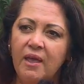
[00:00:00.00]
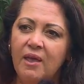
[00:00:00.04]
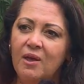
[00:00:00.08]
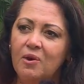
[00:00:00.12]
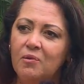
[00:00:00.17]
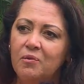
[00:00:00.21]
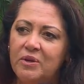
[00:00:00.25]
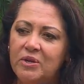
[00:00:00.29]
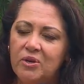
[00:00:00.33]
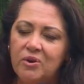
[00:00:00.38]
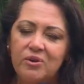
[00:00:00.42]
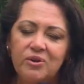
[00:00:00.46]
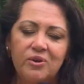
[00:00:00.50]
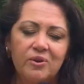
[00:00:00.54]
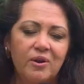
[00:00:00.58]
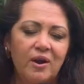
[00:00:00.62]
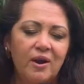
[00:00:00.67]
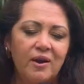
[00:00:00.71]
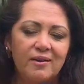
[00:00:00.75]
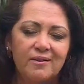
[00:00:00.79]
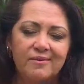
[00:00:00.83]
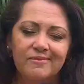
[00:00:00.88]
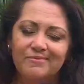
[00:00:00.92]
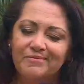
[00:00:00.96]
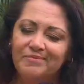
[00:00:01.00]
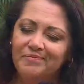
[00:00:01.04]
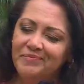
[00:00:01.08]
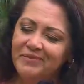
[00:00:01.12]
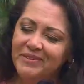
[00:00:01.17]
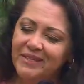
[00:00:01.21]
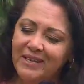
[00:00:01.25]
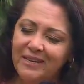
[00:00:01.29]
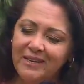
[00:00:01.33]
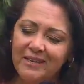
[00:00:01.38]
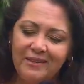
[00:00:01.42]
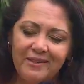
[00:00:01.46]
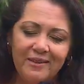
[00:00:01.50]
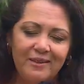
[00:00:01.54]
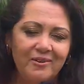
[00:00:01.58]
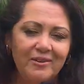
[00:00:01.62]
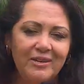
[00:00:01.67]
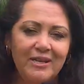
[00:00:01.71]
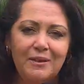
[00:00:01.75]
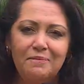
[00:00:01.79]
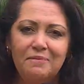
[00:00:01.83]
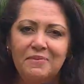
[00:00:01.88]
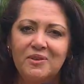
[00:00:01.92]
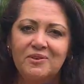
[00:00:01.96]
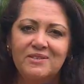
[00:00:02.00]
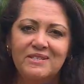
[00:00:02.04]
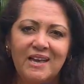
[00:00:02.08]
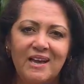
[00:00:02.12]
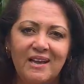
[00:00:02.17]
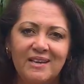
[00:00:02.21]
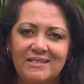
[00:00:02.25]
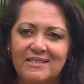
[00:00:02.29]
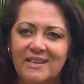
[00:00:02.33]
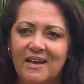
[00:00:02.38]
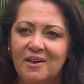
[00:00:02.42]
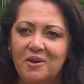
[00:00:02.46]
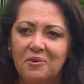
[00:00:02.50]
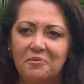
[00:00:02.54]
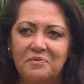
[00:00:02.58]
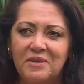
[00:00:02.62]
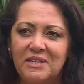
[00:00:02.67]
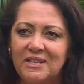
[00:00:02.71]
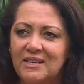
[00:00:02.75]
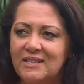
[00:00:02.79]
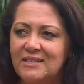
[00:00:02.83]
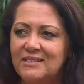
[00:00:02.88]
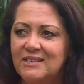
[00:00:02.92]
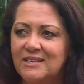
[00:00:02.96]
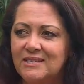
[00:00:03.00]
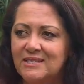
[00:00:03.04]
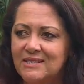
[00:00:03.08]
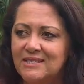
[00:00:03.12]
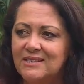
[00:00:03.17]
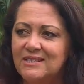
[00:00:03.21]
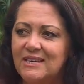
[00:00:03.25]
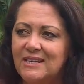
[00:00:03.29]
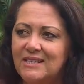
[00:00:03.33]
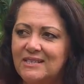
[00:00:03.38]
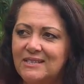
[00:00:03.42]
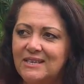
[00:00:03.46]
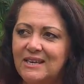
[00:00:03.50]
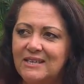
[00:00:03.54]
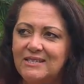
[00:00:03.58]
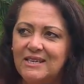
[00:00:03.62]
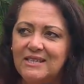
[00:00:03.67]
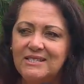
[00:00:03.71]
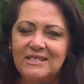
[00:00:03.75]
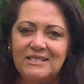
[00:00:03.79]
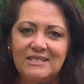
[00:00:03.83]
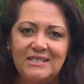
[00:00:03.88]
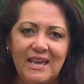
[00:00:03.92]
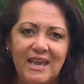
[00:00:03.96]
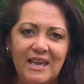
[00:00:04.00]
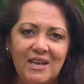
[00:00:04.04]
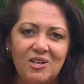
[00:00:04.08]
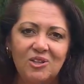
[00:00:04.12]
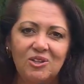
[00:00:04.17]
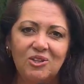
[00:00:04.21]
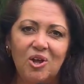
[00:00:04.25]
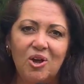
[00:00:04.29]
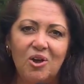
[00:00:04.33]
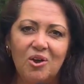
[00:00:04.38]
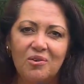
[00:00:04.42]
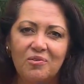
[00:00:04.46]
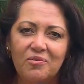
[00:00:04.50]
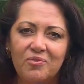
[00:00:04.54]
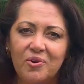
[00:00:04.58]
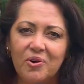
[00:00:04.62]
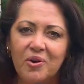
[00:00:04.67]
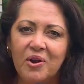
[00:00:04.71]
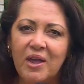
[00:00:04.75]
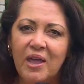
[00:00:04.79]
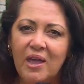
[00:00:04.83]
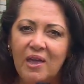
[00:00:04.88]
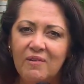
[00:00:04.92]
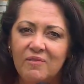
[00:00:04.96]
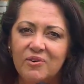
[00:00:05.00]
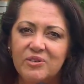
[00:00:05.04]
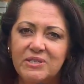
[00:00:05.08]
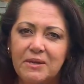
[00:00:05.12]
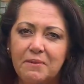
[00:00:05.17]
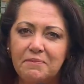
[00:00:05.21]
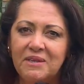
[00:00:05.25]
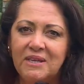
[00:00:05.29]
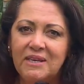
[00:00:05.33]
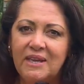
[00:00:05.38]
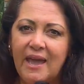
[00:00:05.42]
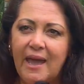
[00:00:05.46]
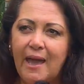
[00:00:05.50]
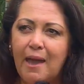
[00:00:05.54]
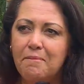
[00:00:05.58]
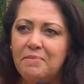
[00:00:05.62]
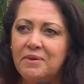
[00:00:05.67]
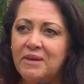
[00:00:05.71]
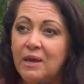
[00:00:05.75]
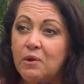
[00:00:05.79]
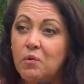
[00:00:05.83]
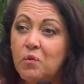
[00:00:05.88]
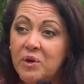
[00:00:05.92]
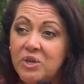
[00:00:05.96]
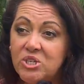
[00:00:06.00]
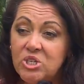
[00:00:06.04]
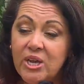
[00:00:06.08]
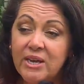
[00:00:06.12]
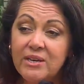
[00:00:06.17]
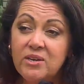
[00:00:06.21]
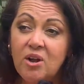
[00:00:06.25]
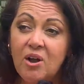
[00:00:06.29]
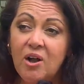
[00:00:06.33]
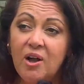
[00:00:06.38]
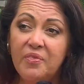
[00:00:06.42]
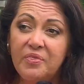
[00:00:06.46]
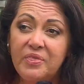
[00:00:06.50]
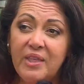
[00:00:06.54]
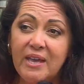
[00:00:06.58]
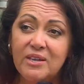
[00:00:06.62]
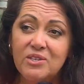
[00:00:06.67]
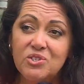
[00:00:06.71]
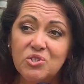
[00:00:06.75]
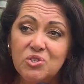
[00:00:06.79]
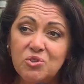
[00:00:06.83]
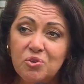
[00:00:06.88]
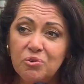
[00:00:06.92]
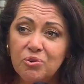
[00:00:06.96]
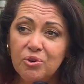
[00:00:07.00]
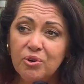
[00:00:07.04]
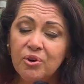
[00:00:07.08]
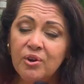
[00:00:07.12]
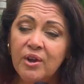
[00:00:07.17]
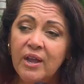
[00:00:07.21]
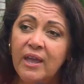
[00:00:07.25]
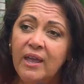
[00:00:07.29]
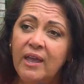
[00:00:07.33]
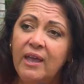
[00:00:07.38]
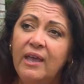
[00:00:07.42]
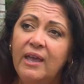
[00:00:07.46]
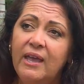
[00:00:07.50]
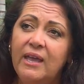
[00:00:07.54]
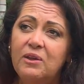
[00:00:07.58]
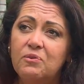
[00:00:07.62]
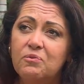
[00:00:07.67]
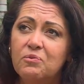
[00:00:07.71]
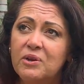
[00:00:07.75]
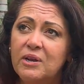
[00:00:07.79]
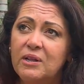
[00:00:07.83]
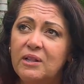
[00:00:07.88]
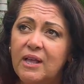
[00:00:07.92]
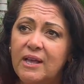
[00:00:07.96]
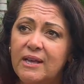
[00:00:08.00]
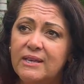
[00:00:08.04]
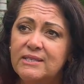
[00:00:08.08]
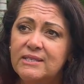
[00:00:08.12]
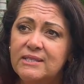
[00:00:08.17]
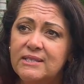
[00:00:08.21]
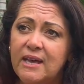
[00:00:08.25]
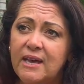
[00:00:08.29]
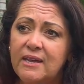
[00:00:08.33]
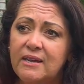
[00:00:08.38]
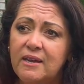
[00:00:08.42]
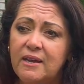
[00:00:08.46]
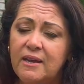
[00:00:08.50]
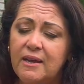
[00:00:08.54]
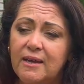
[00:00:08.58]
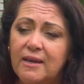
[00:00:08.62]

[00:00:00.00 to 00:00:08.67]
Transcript: when you're in your garden, keep those eyes out, because it doesn't take long for something to happen. I wish I'd caught that sooner and realized that